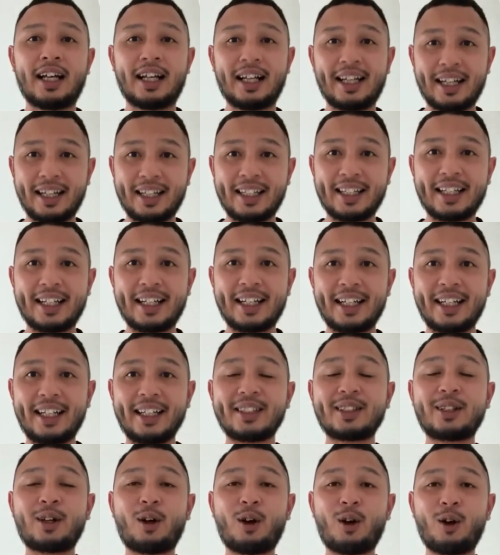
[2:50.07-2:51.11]
Hi
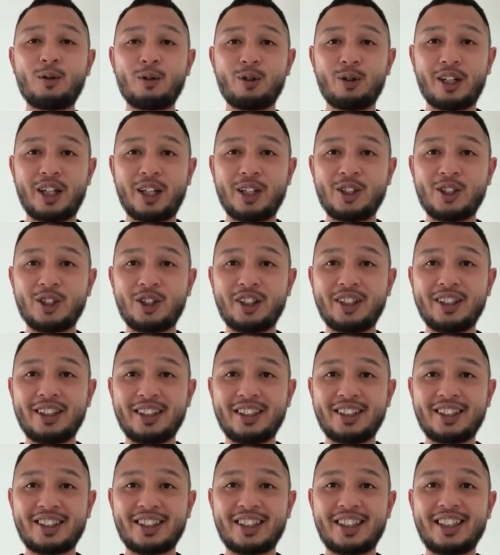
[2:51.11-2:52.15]
guys, hope you enjoyed
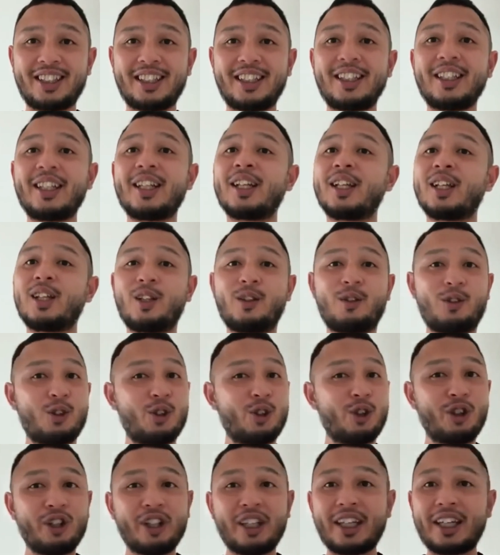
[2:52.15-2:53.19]
this challenge. If you
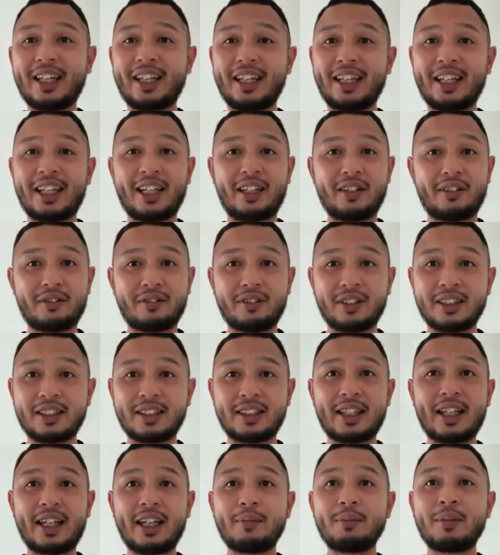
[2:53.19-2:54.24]
don't get it at the first
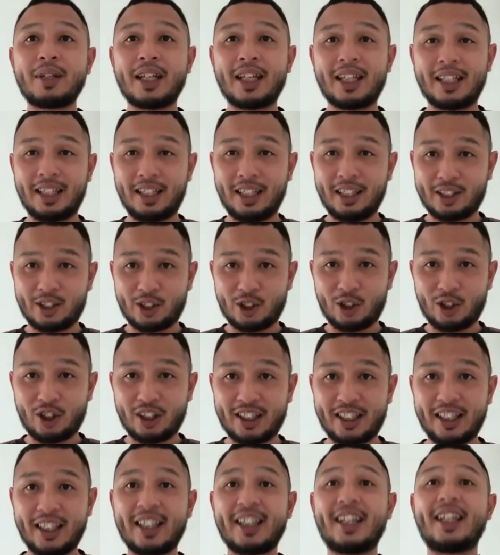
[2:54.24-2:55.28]
time, it's
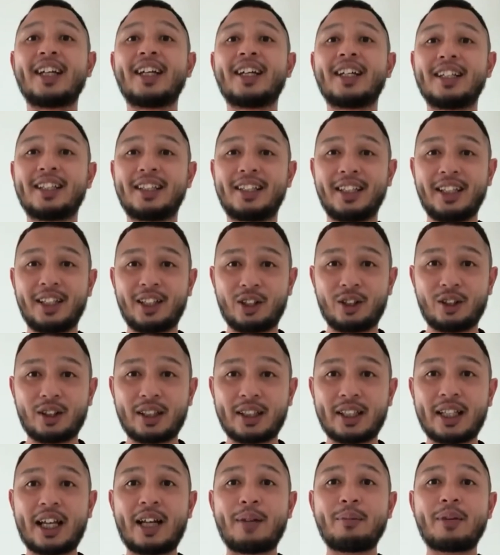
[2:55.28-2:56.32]
okay. Take your
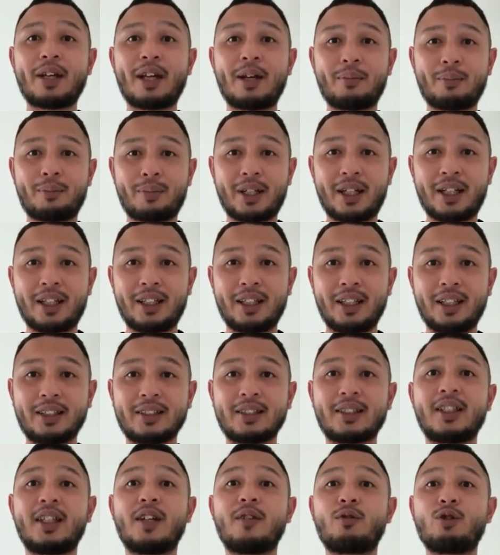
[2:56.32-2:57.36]
time and practice.
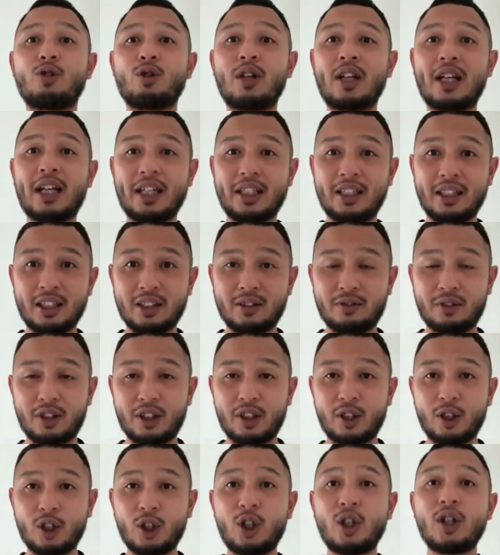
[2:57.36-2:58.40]
If you like this
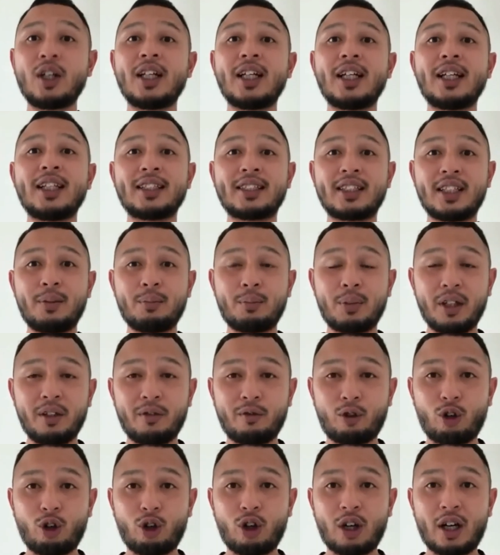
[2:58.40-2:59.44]
video, simply
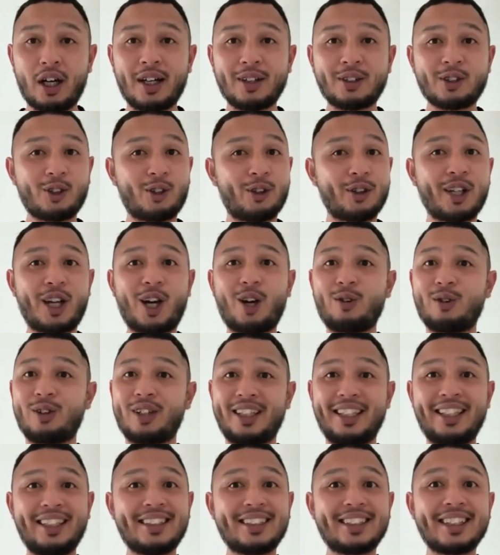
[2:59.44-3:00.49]
follow us on our
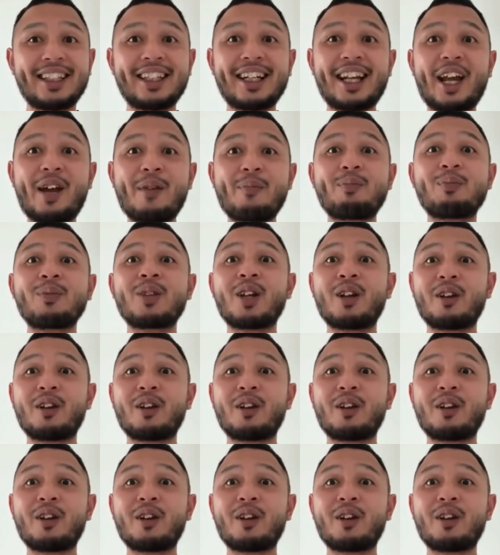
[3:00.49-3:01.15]
Instagram,